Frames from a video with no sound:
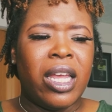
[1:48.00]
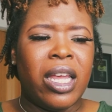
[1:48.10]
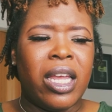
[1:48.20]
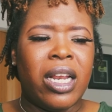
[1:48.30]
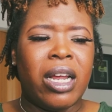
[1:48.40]

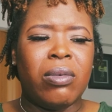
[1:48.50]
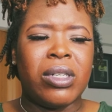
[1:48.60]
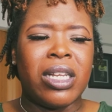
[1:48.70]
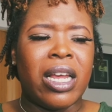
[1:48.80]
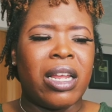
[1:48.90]
I
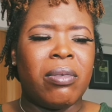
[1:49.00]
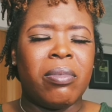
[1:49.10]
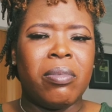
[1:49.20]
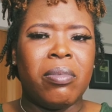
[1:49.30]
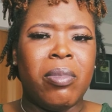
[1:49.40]
was like,
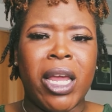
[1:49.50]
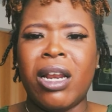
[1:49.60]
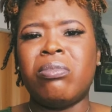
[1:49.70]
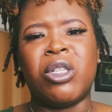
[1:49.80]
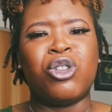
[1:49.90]
man,
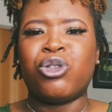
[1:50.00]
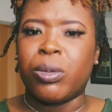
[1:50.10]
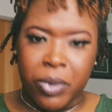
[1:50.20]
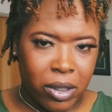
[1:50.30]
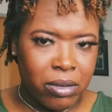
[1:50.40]
I'm just
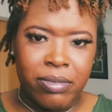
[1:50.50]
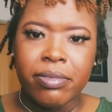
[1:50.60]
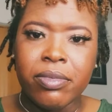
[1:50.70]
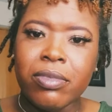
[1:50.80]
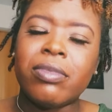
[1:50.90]
tripping.
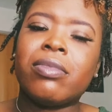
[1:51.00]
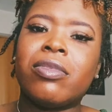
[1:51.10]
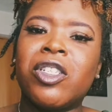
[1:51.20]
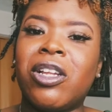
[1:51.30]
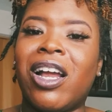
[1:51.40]

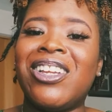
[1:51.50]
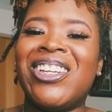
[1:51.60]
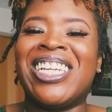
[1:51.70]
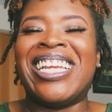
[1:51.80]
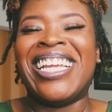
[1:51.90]
You know how you
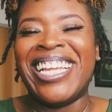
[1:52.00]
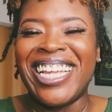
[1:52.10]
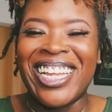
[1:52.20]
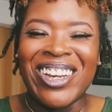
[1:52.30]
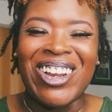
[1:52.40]

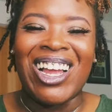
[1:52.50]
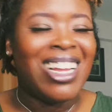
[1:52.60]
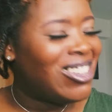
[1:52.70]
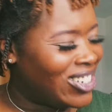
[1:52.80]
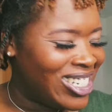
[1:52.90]

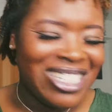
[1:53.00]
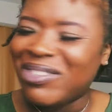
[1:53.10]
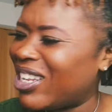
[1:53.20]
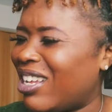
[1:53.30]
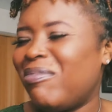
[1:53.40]
you just be
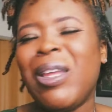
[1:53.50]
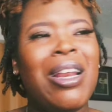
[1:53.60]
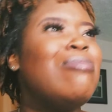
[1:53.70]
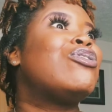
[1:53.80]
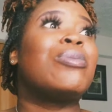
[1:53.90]
like, man,
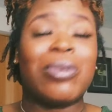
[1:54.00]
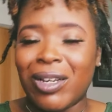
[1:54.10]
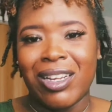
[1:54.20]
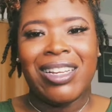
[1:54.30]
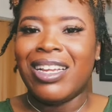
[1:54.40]
I'm
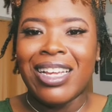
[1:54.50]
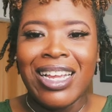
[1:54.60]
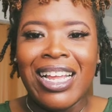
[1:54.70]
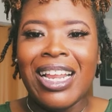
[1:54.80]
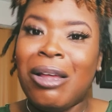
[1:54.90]
tripping.
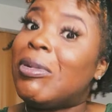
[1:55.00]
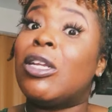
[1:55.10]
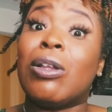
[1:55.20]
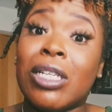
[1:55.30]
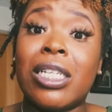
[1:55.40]
Let me
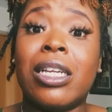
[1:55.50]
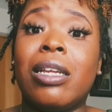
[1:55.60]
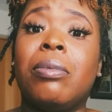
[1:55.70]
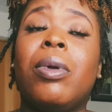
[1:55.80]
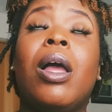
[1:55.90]
go to
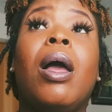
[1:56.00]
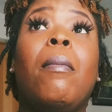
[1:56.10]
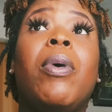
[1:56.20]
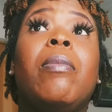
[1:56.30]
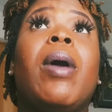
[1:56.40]
sleep.
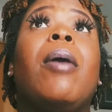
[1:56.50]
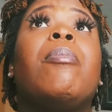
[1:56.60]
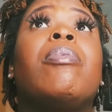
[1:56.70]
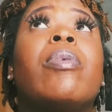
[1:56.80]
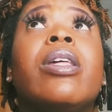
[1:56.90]
But my
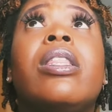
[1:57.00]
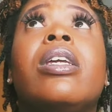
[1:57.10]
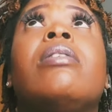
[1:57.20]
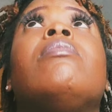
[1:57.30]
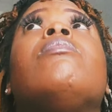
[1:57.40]

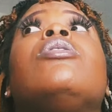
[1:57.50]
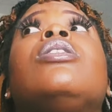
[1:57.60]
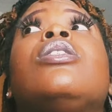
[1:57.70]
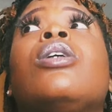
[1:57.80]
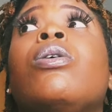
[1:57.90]
breathing was
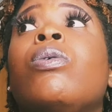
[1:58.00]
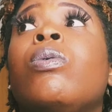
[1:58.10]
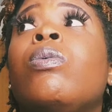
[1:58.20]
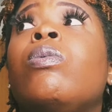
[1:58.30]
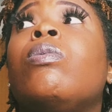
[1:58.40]

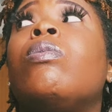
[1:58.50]
so